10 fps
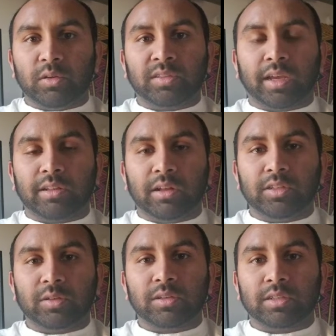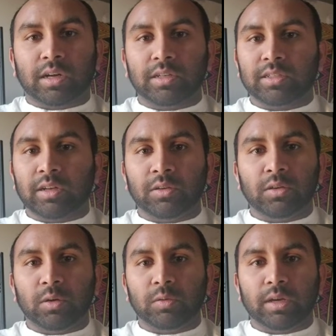And those psychological scars, they
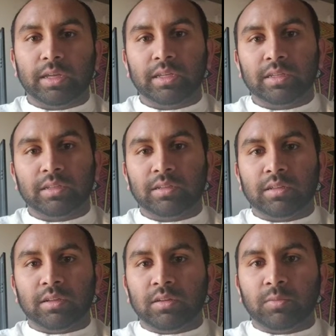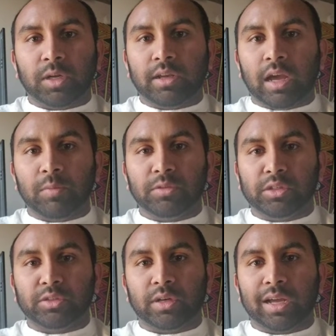don't go away, no matter how
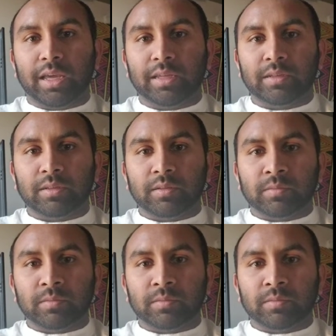much I try.